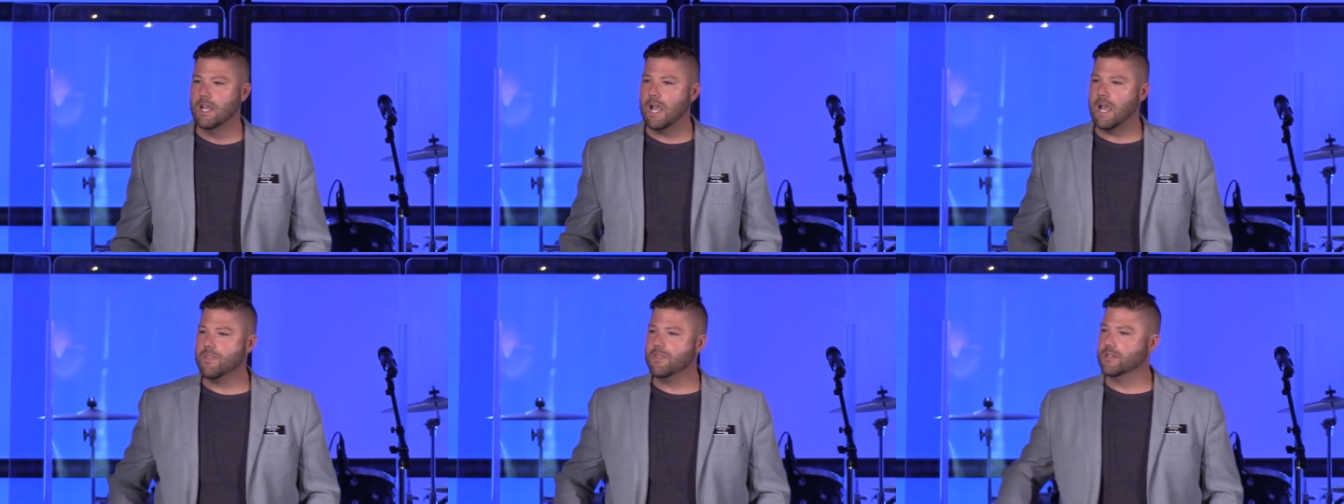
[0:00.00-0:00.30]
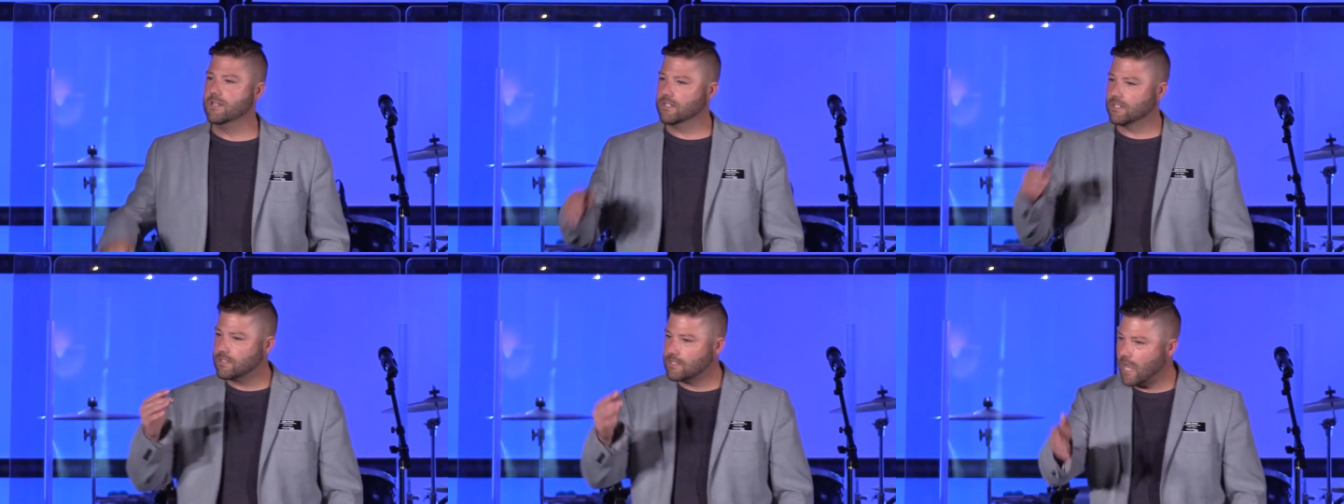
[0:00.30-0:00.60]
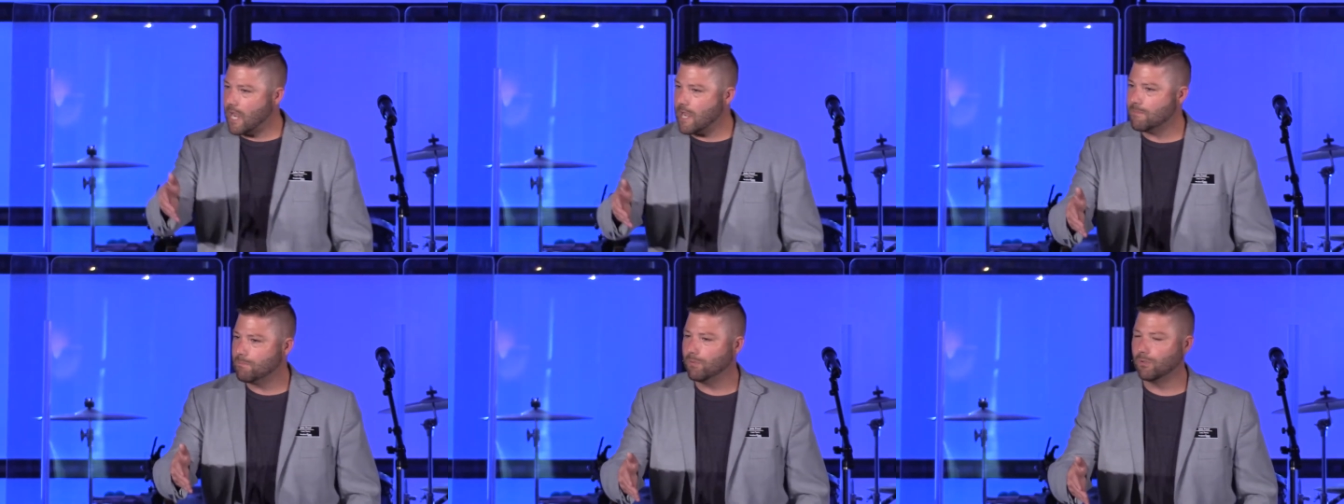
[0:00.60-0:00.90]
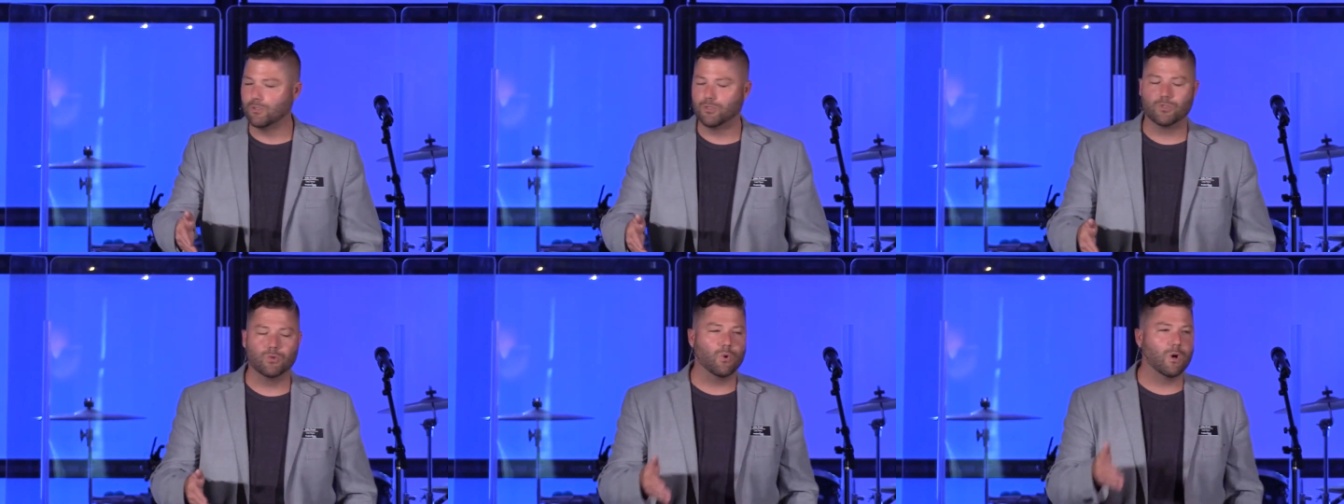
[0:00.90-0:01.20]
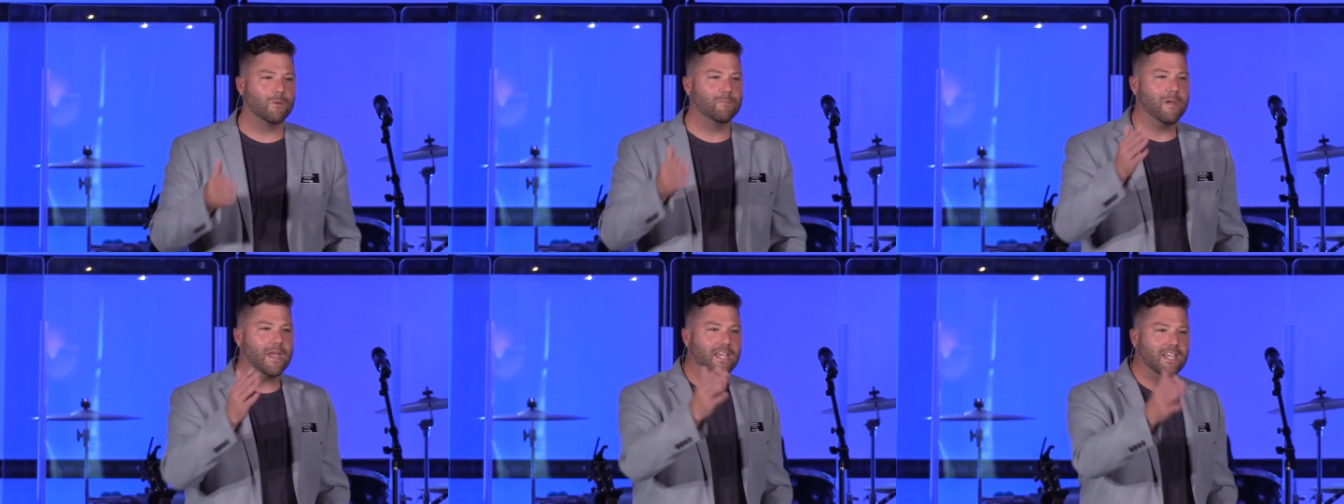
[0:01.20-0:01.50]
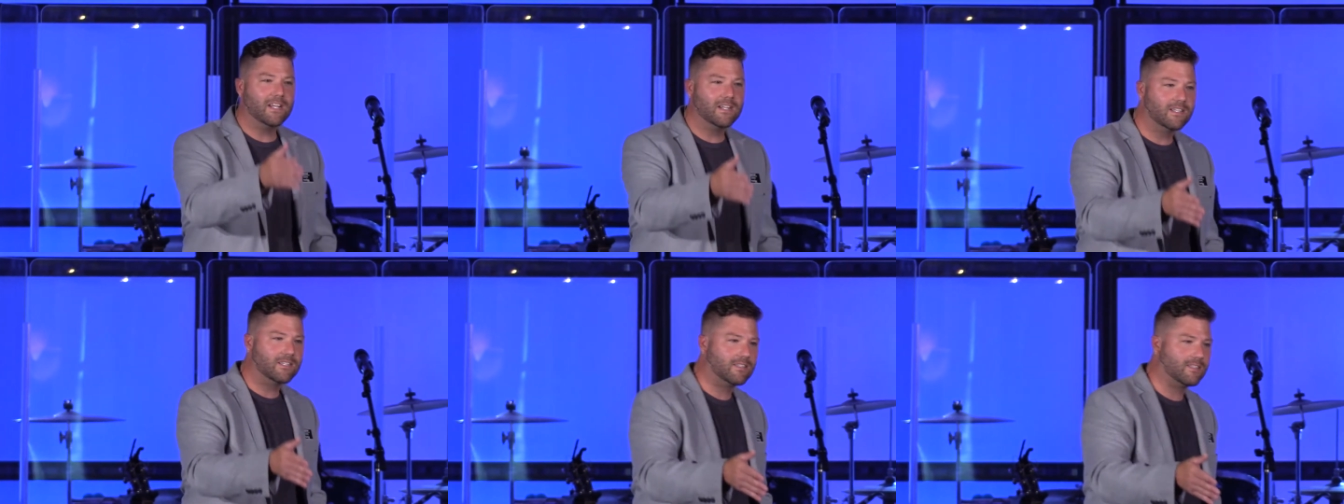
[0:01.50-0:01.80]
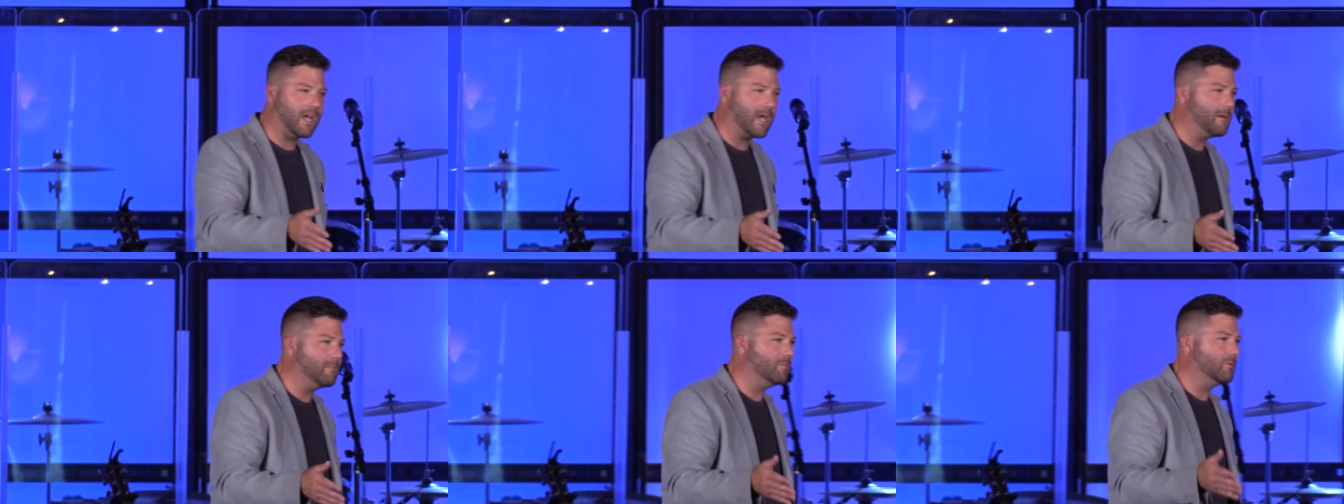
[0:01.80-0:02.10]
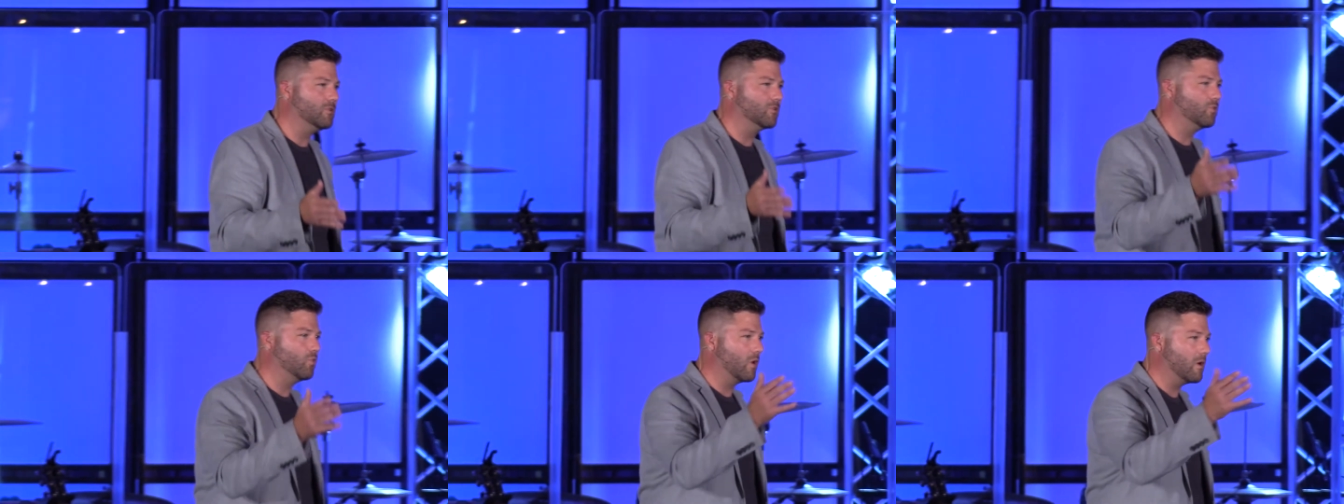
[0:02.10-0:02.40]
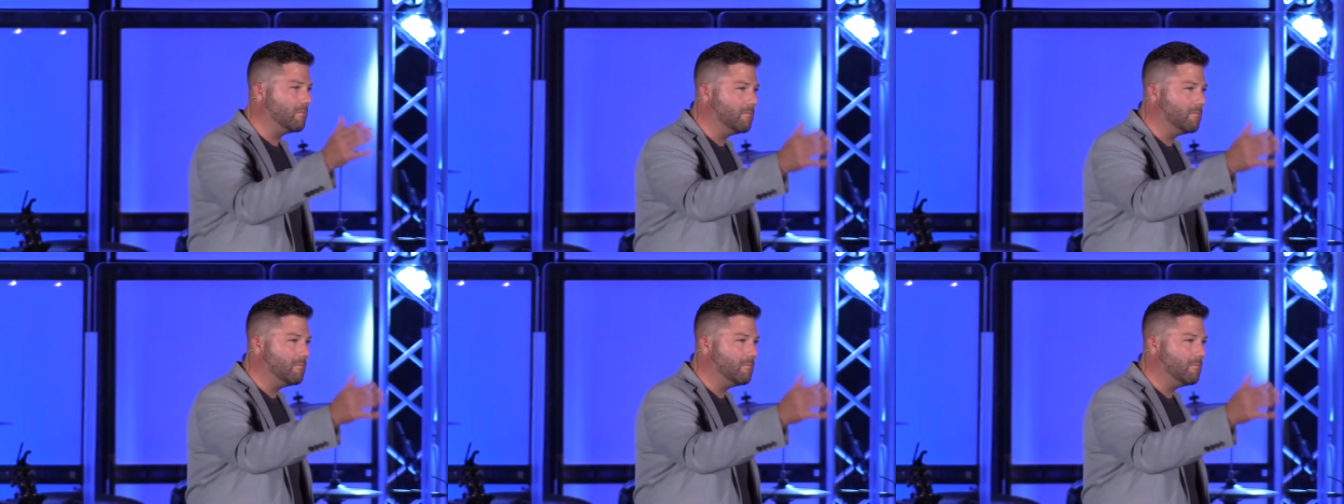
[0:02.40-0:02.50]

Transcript: and the disciples who are making disciples,